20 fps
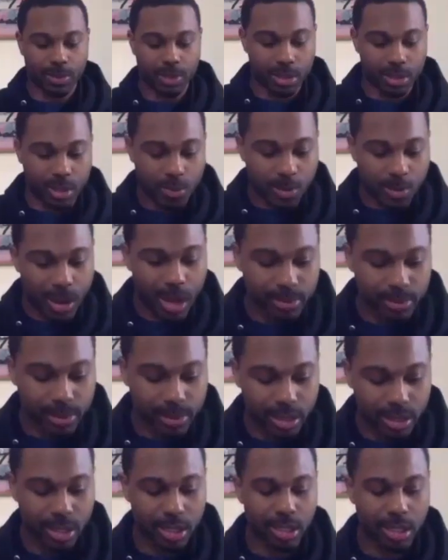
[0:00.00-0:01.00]
in peace, your
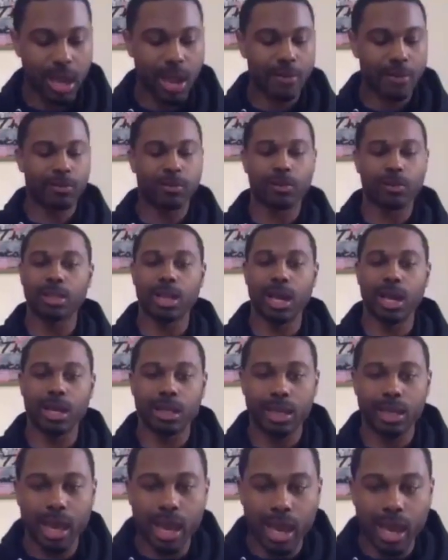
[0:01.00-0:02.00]
pops. He did a lot for a
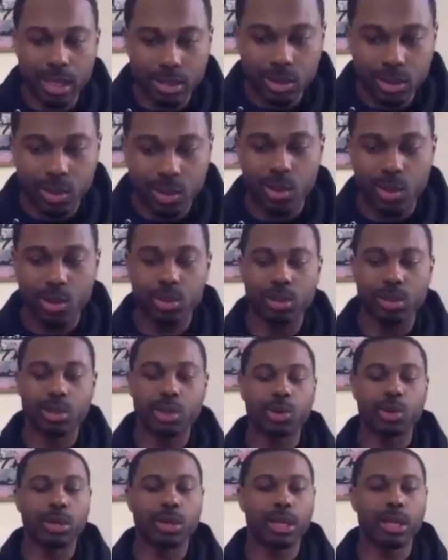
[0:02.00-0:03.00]
lot of guys, you know, on the
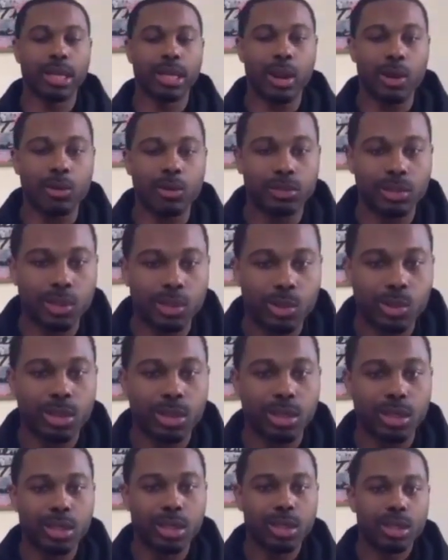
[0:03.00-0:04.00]
court and off the
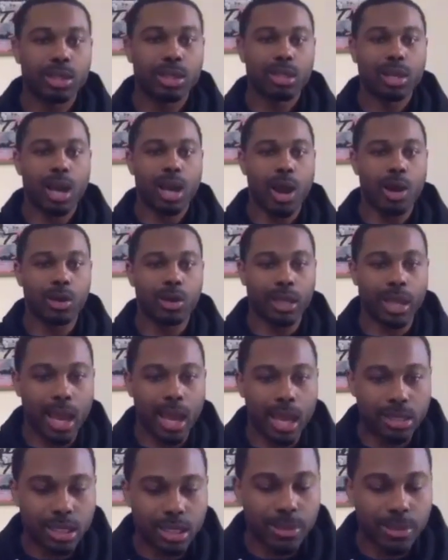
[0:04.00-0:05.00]
court. All the
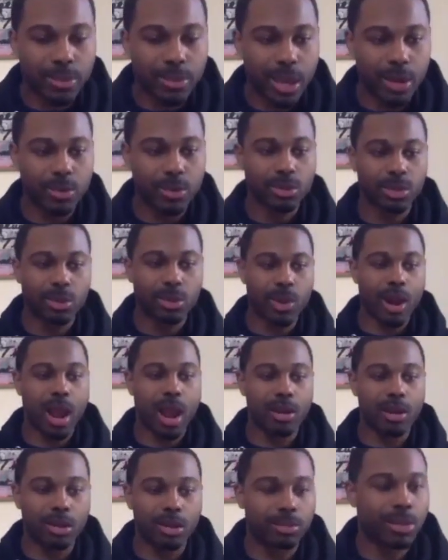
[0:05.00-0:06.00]
yeah. guys was
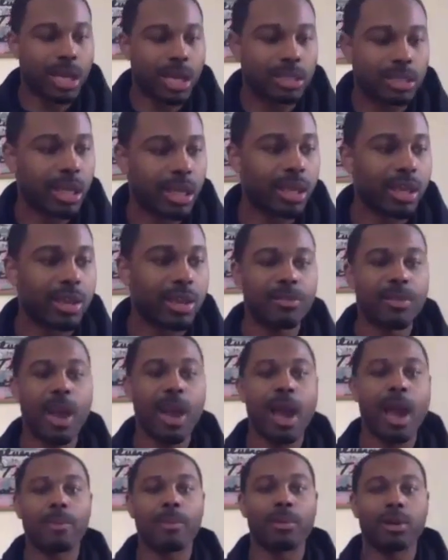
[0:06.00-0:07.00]
around them, like they give him
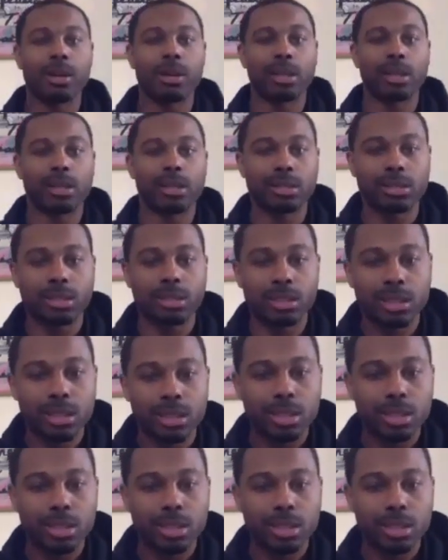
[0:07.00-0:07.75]
high praise.